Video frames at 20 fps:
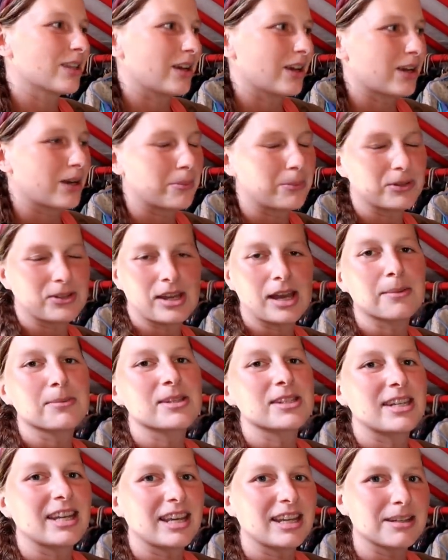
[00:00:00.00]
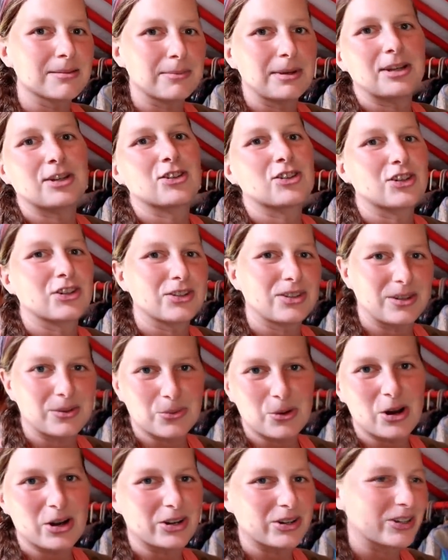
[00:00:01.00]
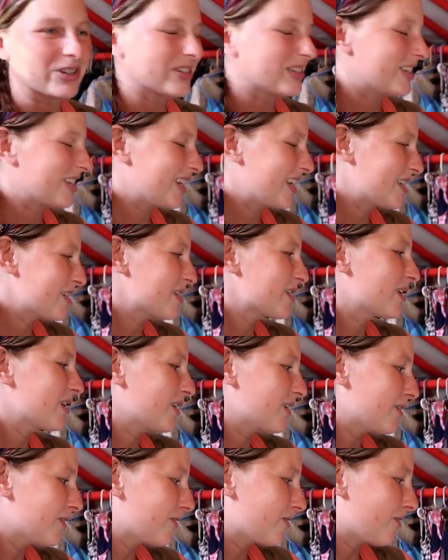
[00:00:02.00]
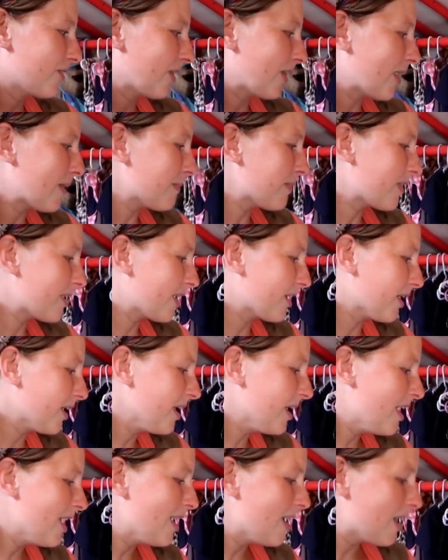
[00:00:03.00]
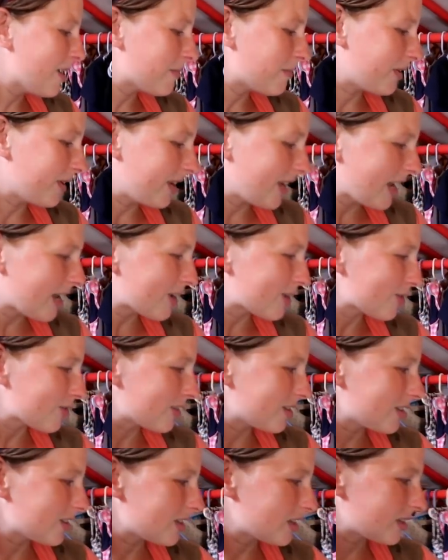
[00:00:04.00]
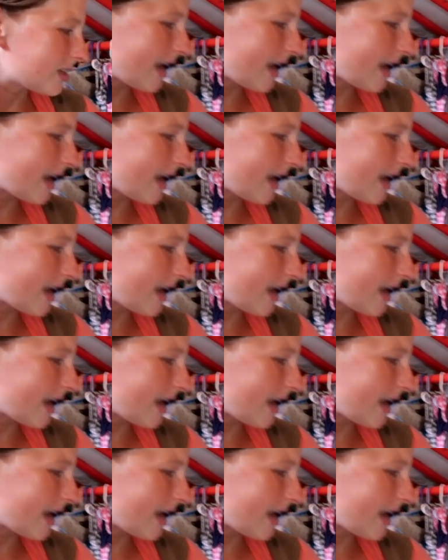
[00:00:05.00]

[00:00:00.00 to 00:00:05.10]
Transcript: a couple times a day to make sure the water didn't fill up there. But now this